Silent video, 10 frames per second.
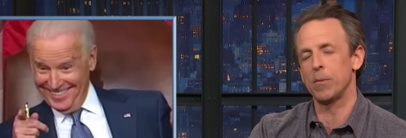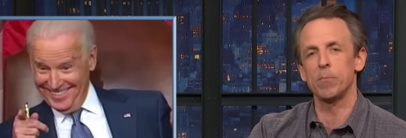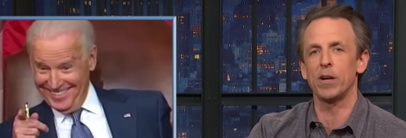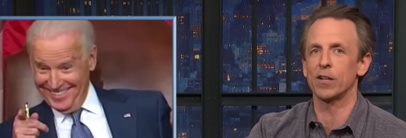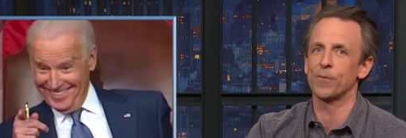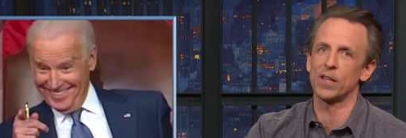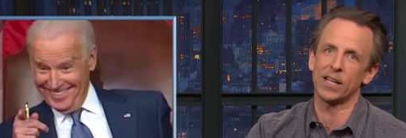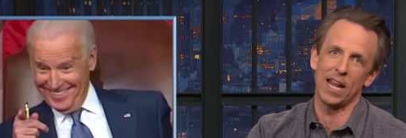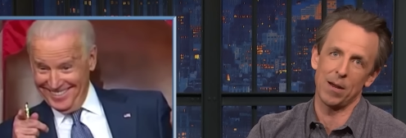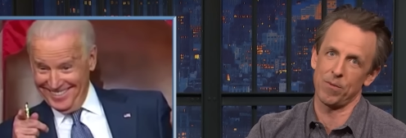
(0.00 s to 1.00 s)
Speaker 1: him and mug for
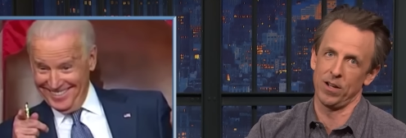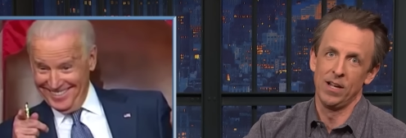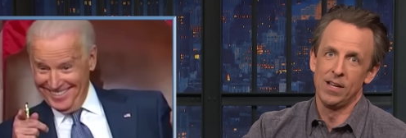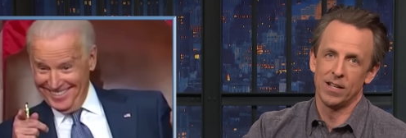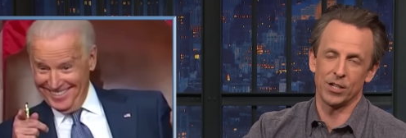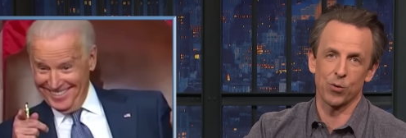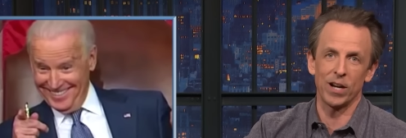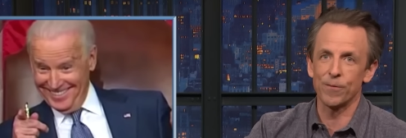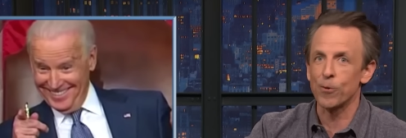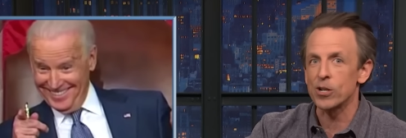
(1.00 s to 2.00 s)
the camera. In
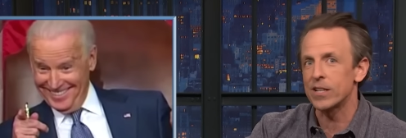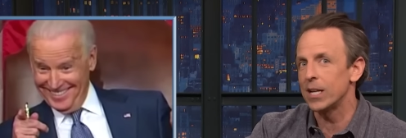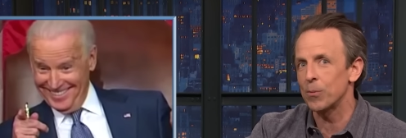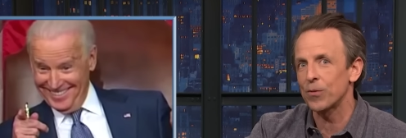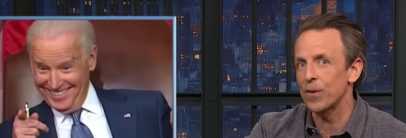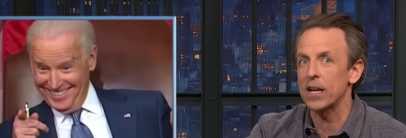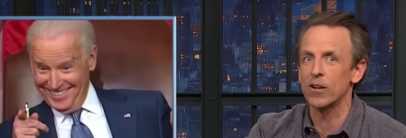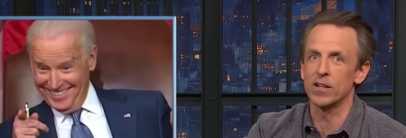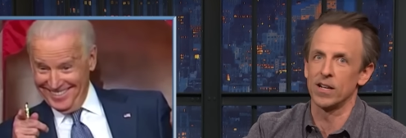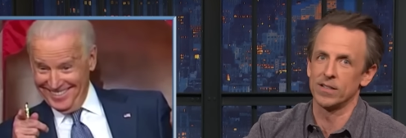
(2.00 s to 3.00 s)
2014, it was
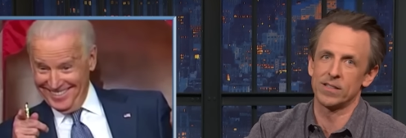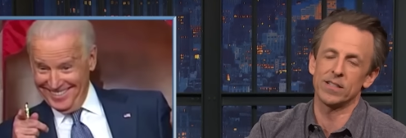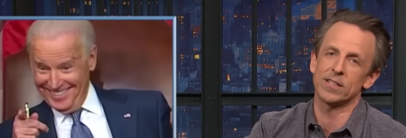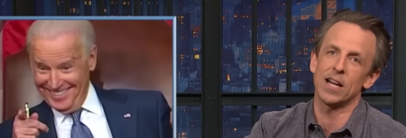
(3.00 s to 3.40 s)
finger guns. This